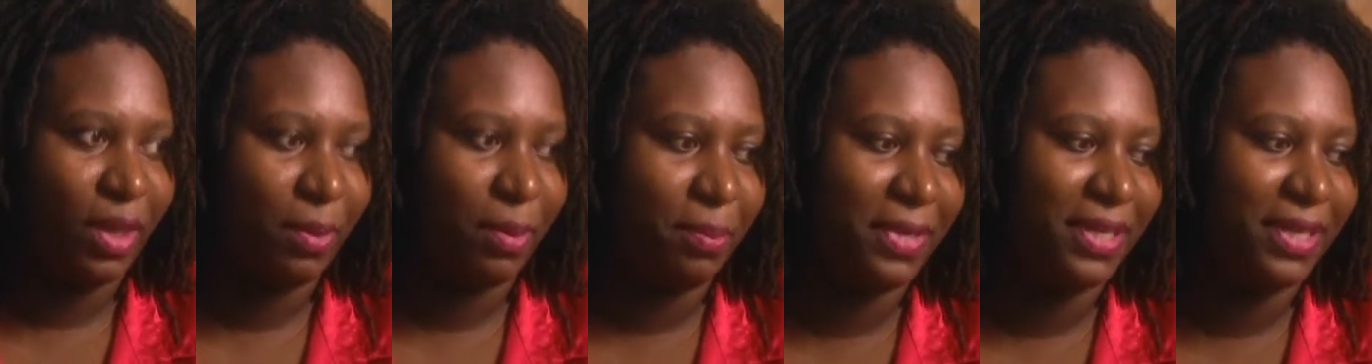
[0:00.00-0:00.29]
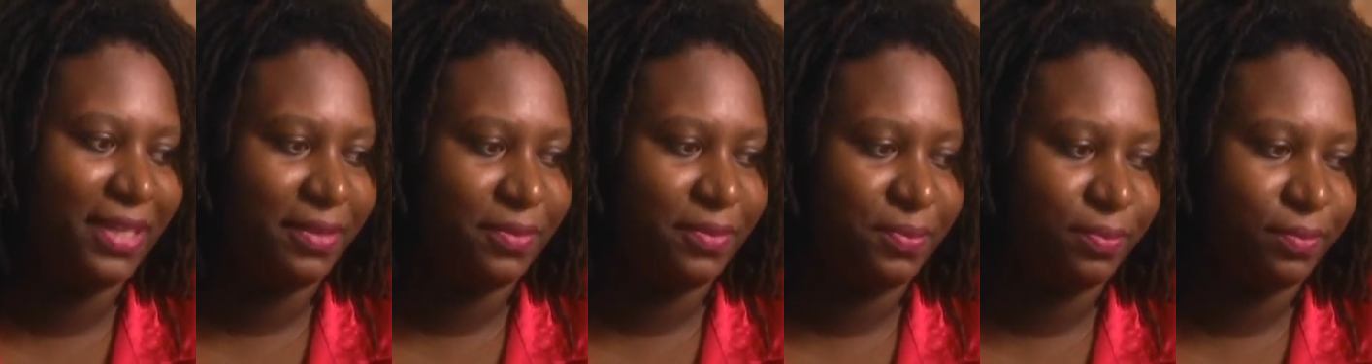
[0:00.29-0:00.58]

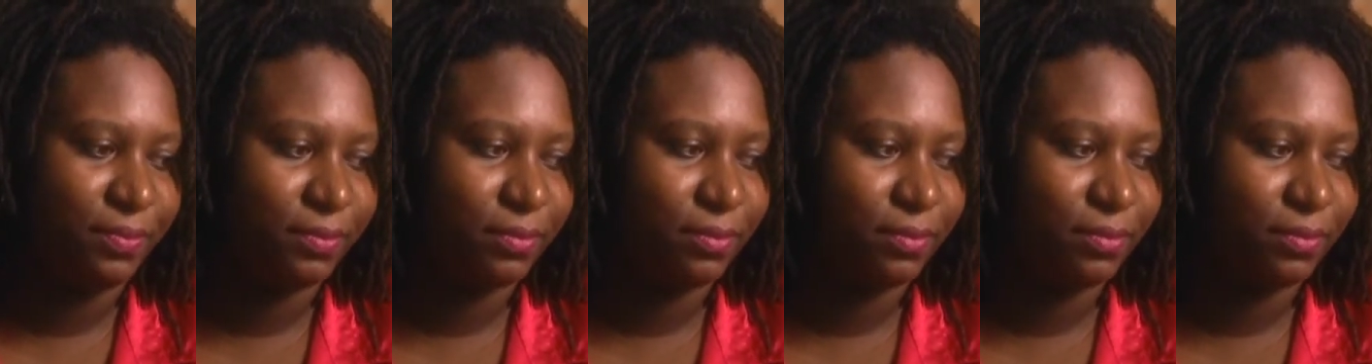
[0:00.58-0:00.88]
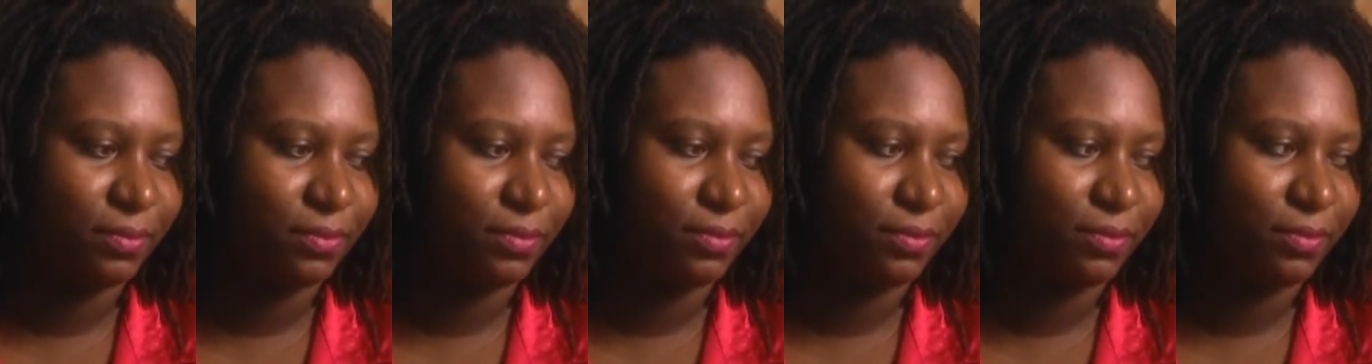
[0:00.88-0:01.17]
but
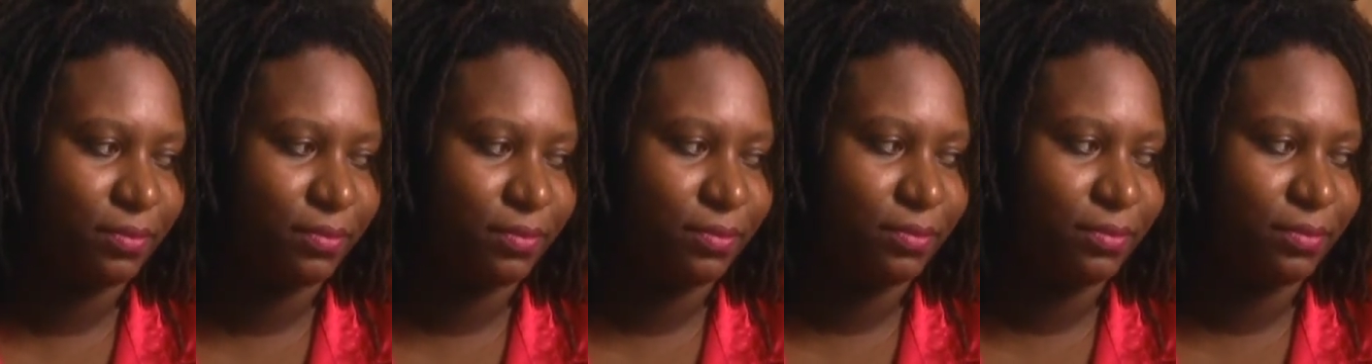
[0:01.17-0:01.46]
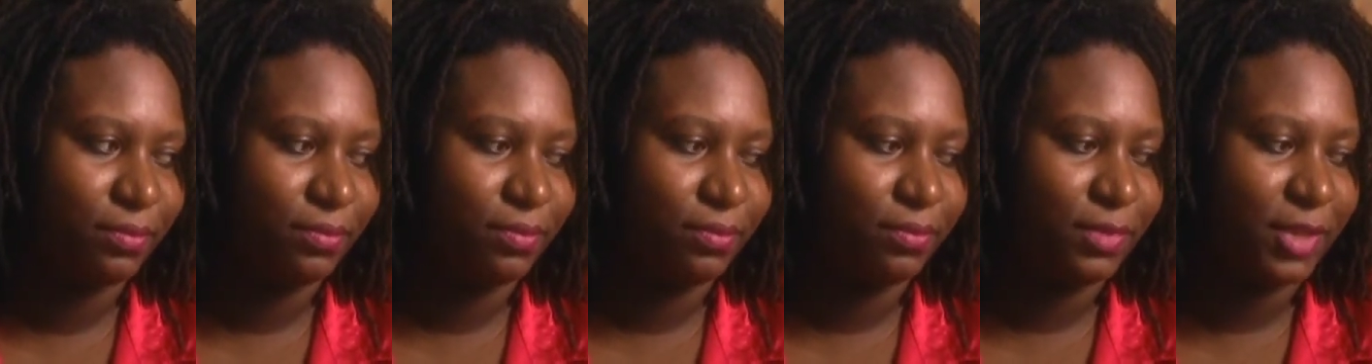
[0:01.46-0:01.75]

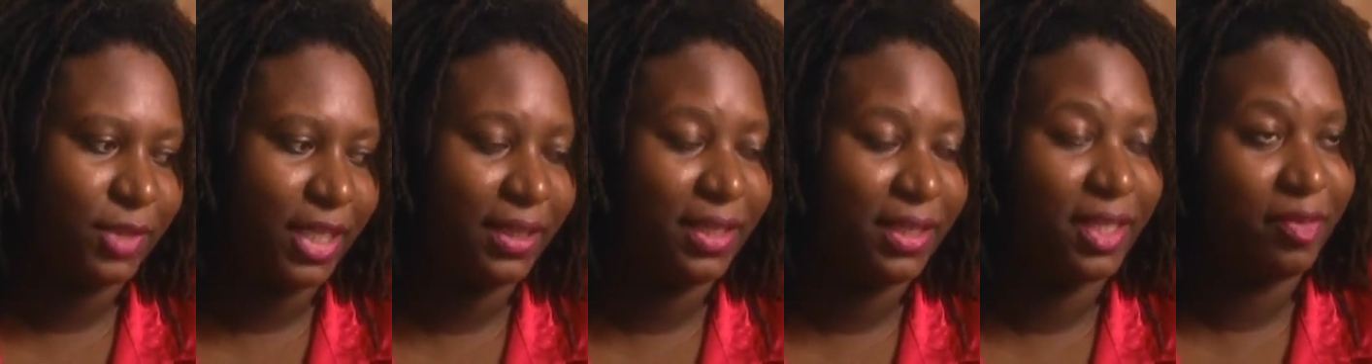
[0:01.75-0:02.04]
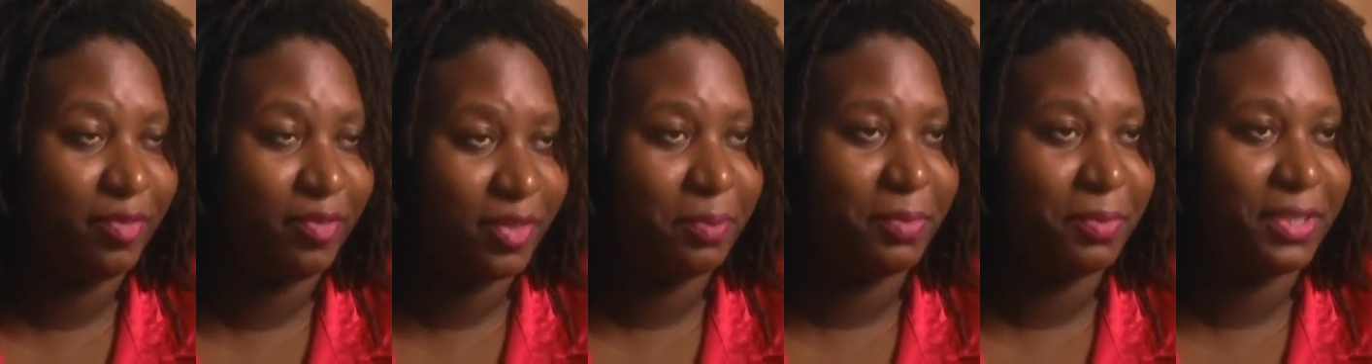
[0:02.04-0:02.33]
and
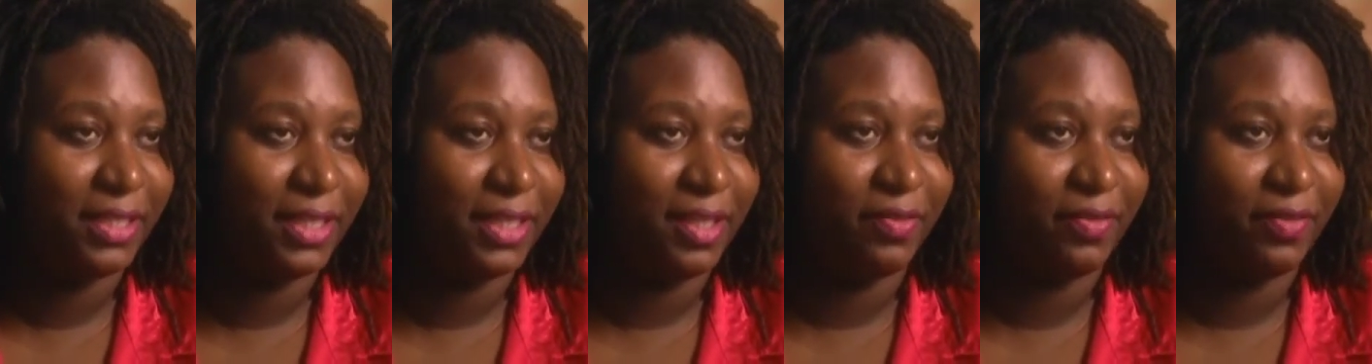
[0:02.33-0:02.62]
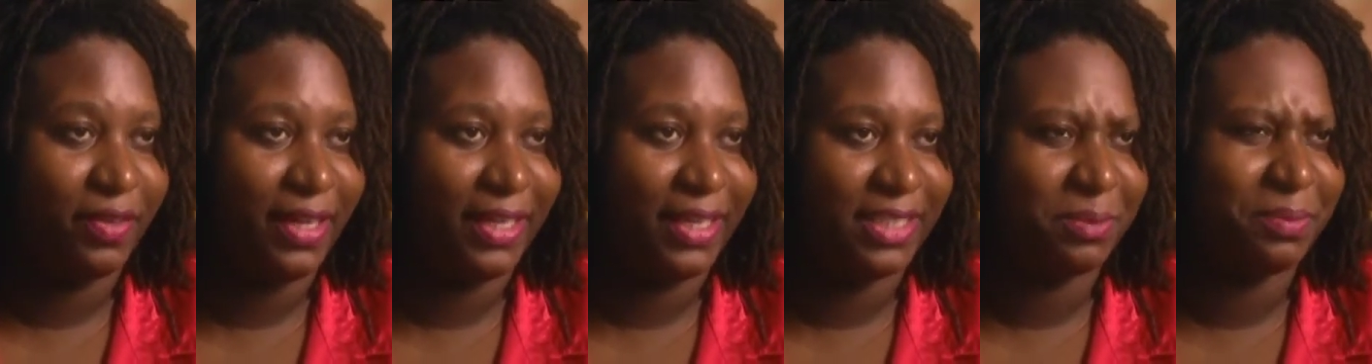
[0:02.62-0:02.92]
give them good
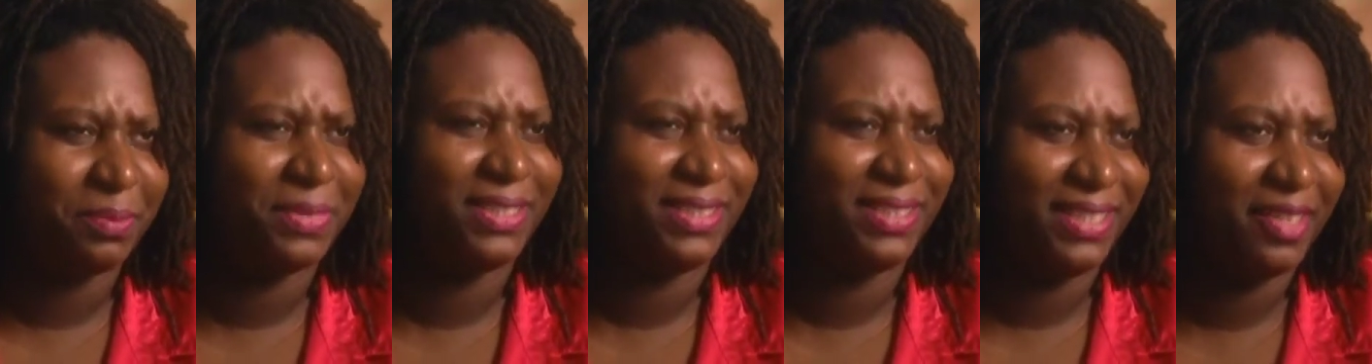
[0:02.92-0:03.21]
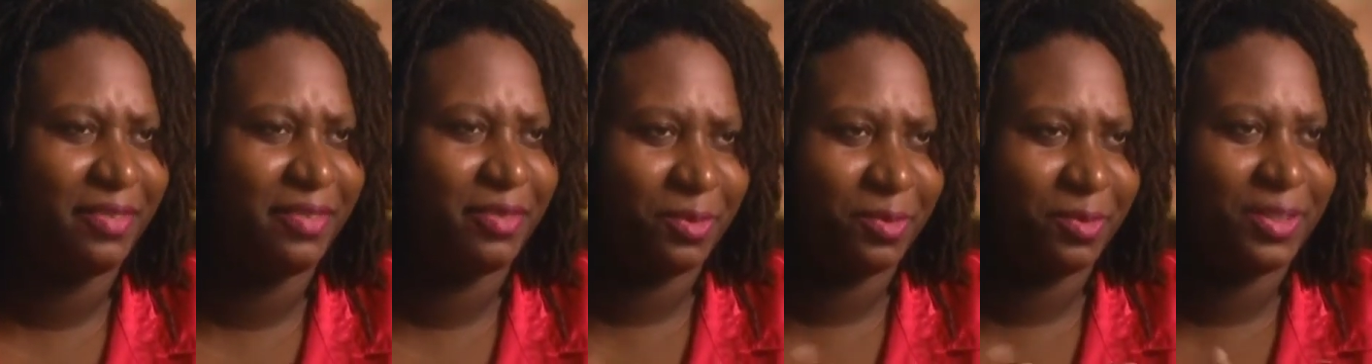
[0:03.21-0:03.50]
advice, but
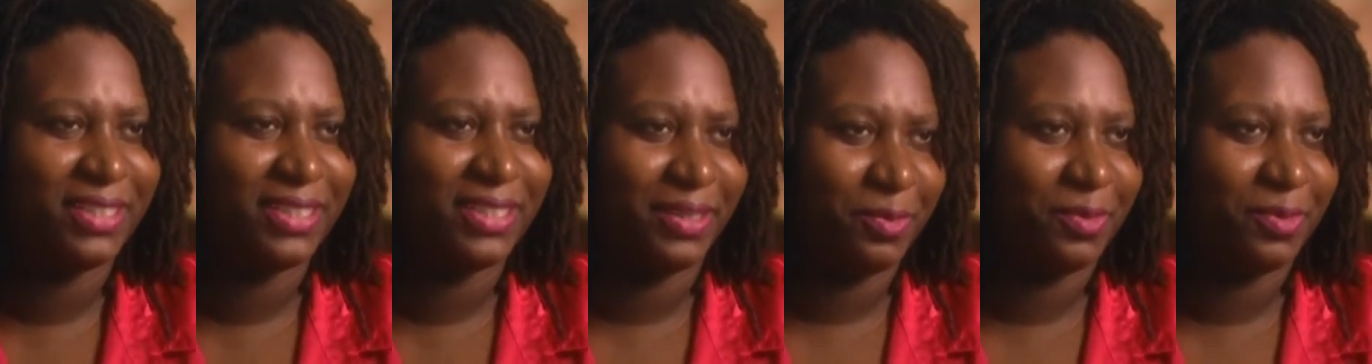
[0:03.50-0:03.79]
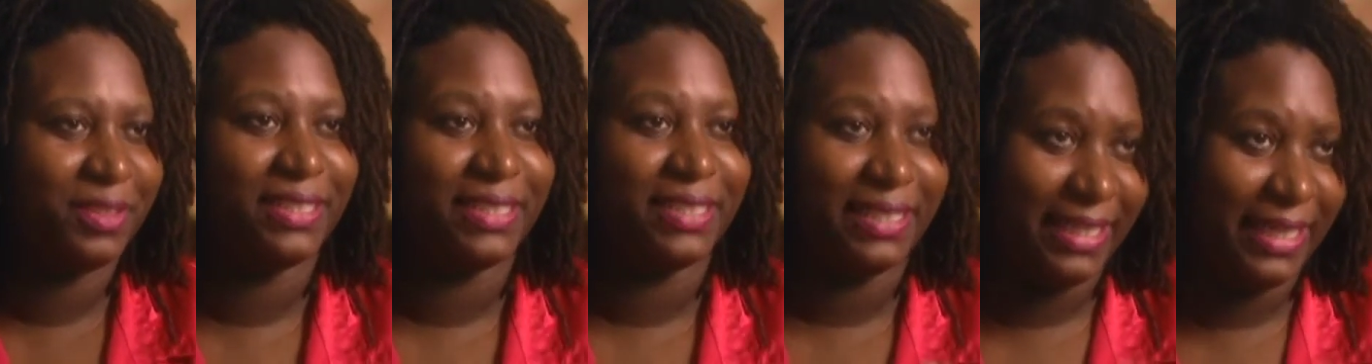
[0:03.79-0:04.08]
never really,
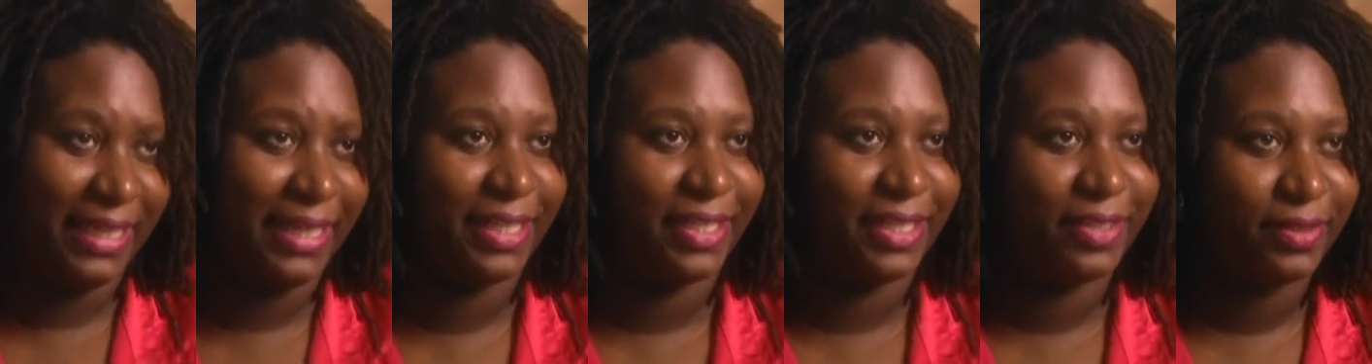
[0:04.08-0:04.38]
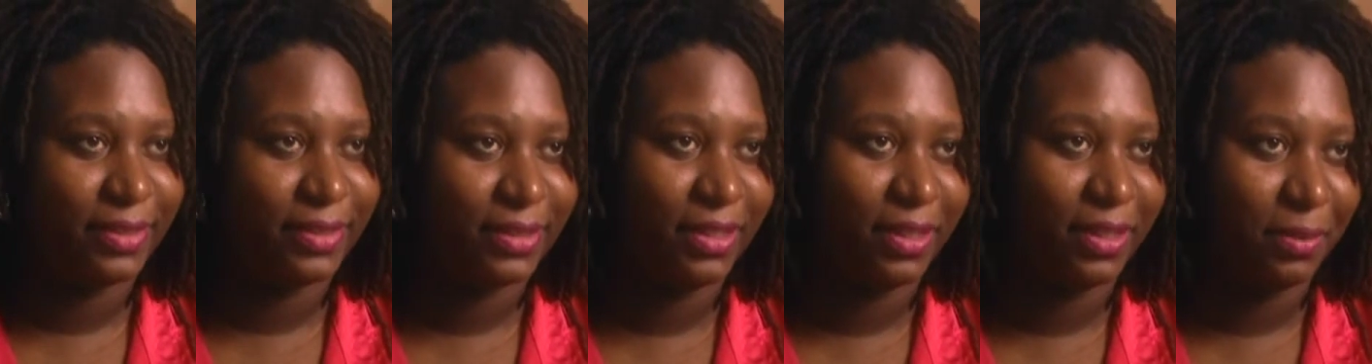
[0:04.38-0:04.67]
really
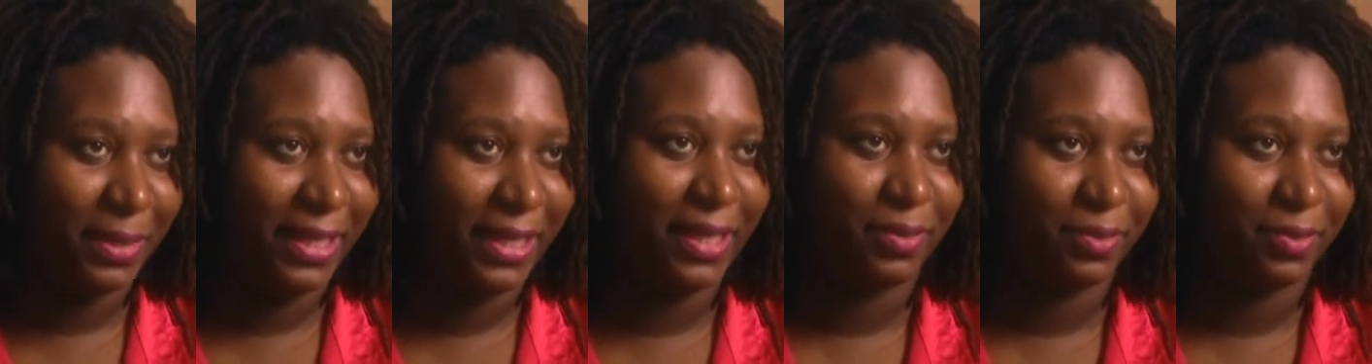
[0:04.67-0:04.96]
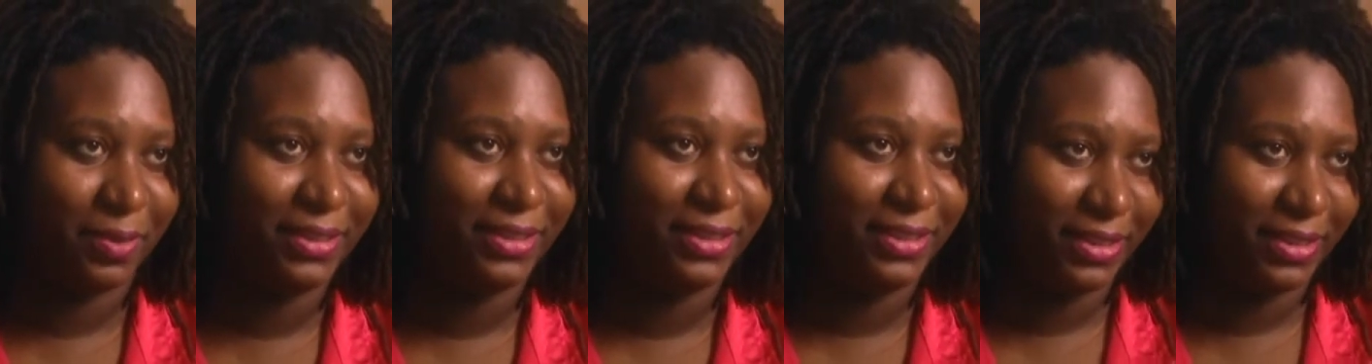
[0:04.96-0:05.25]
cared about
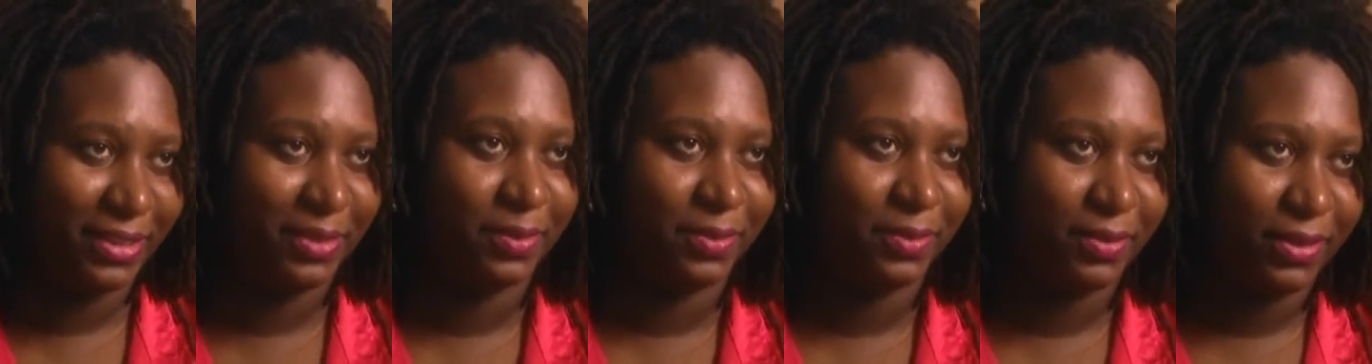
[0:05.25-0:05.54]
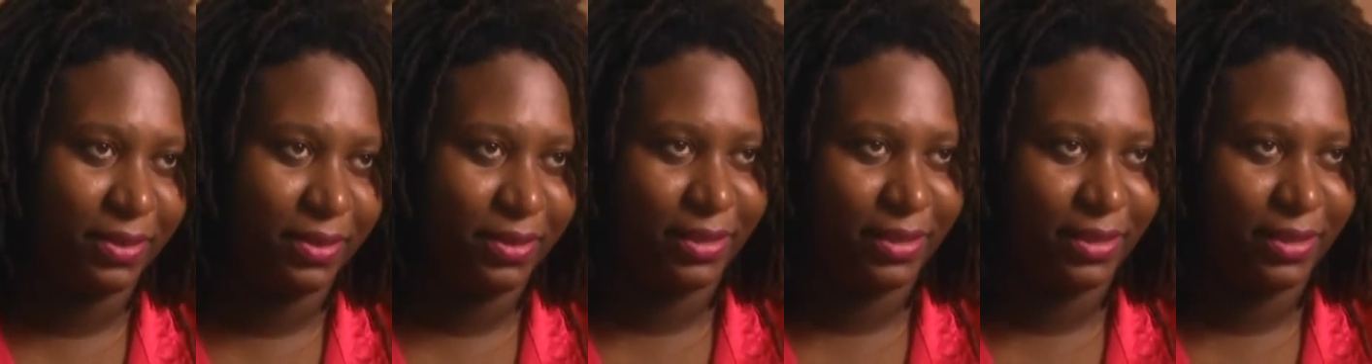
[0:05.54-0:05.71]
what, you know.